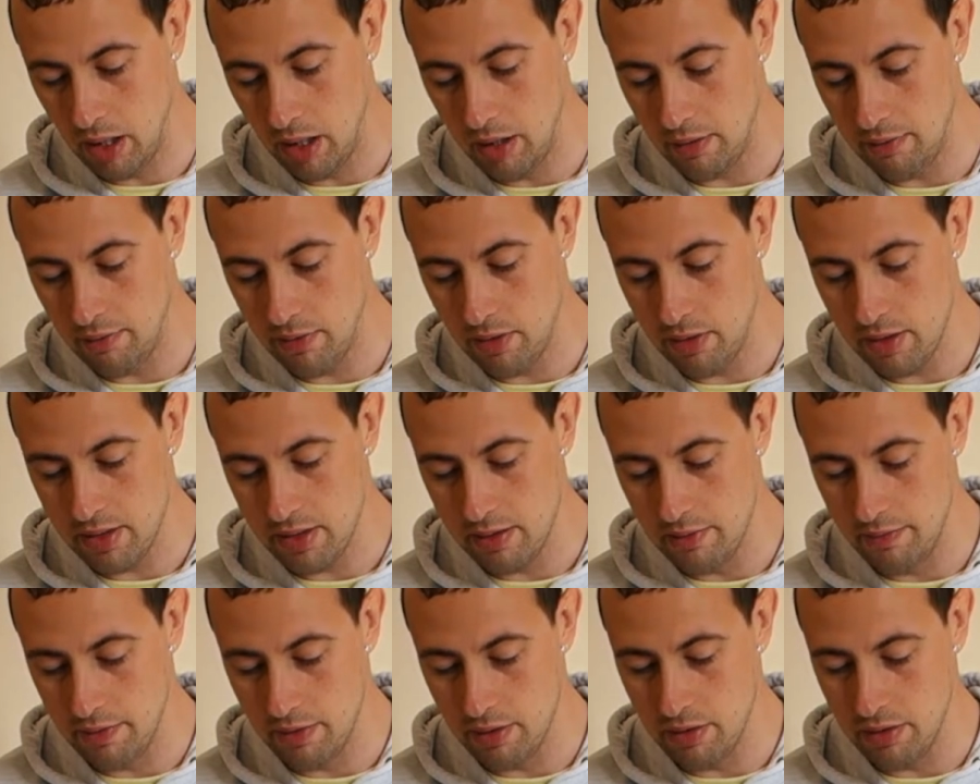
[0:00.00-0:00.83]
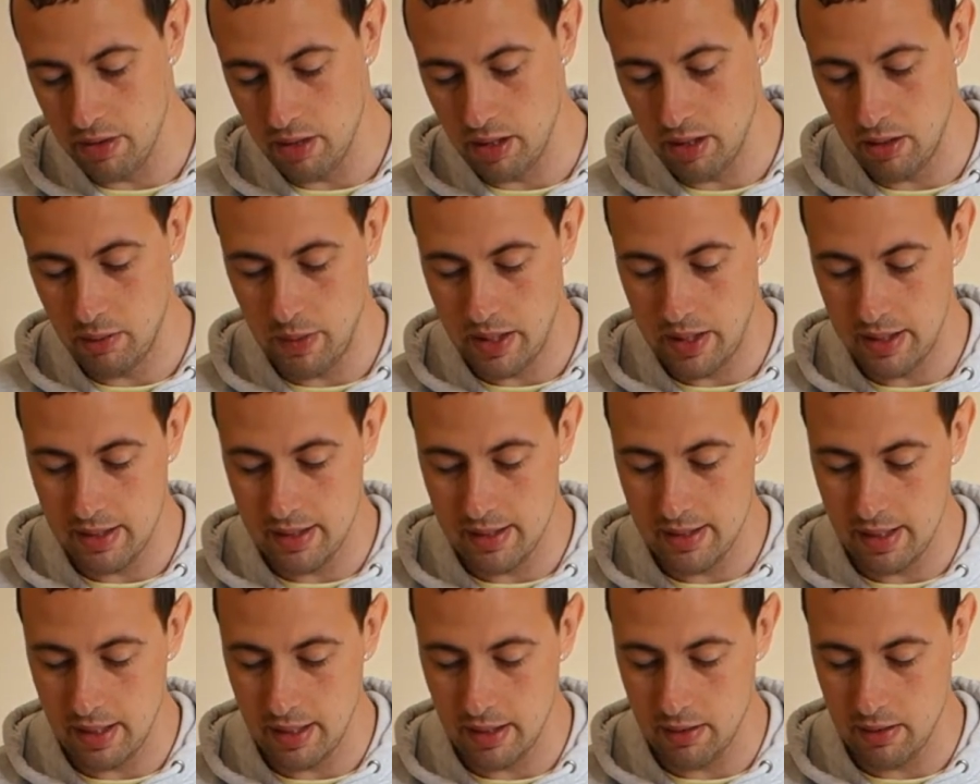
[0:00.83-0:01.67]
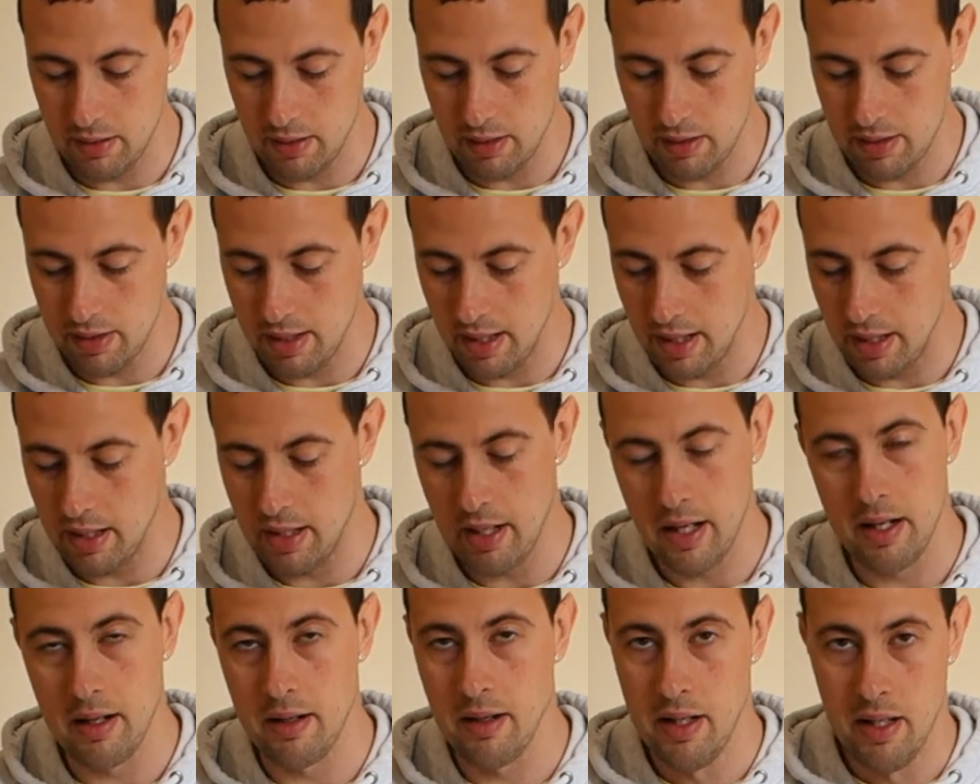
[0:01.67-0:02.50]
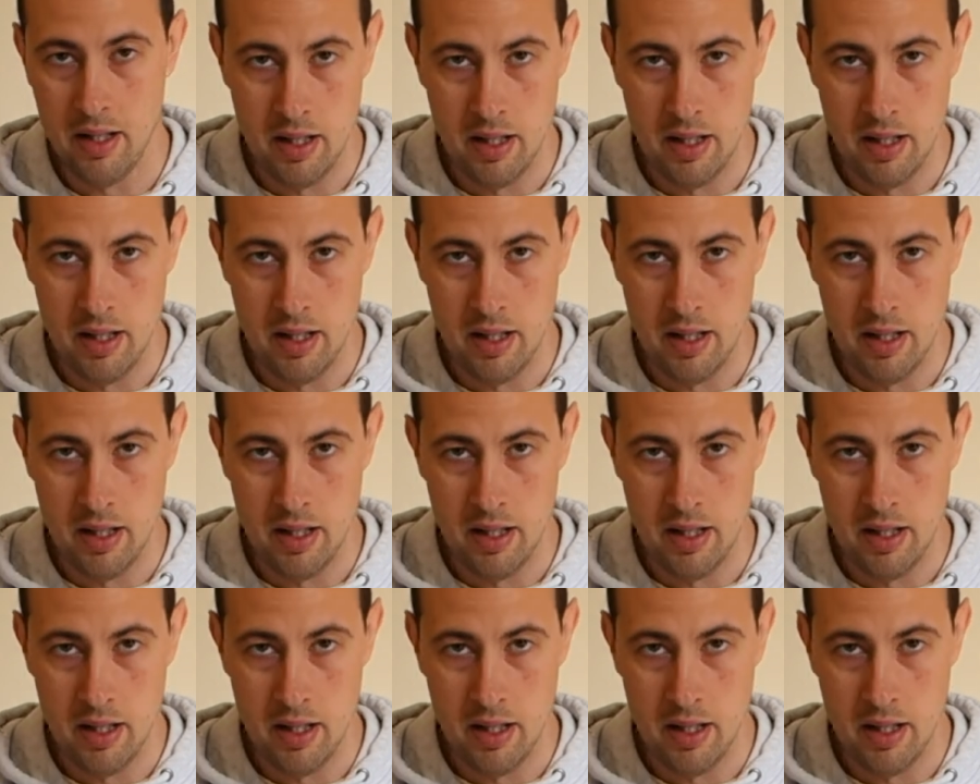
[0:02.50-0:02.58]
first infusion 20 seconds, and then